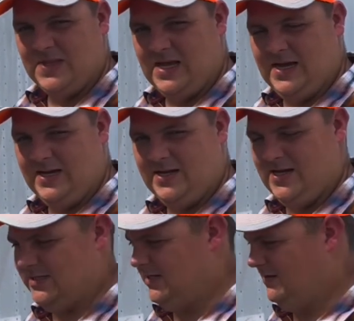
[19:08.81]
and it
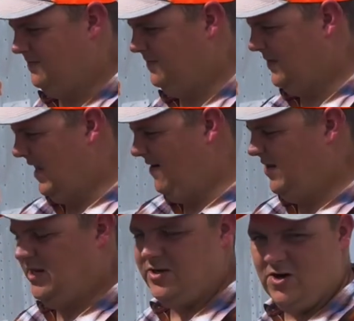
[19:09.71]
doesn't have
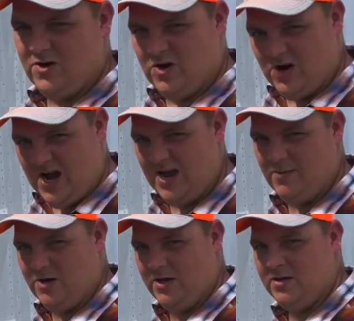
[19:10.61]
any dirt or grime
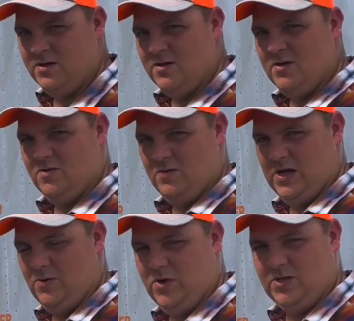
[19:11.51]
on it,
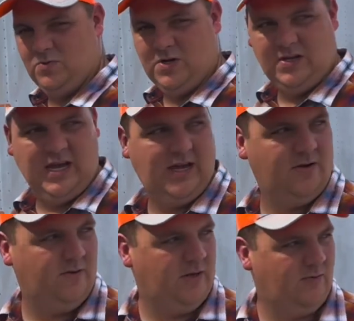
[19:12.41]
which would
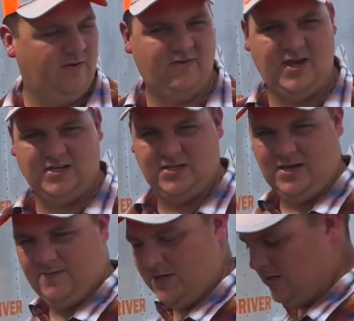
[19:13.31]
hinder the reflection
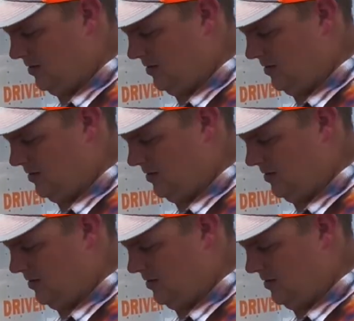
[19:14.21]
of it.